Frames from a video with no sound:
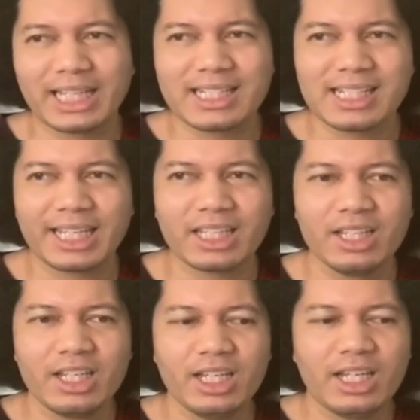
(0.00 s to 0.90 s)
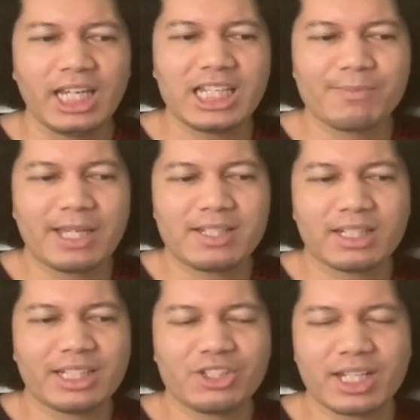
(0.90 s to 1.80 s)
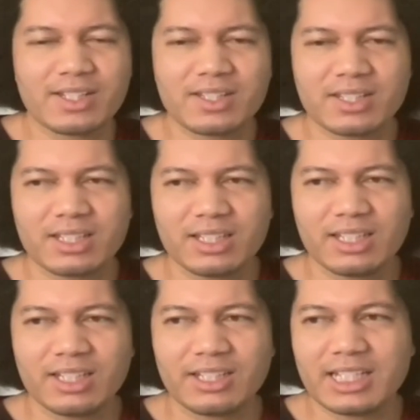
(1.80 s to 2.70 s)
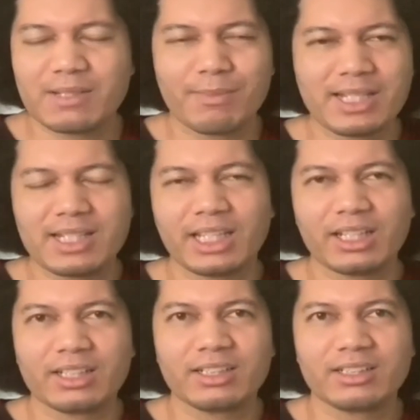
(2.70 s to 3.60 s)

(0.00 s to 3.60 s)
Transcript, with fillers: It's like he's basically just dismissing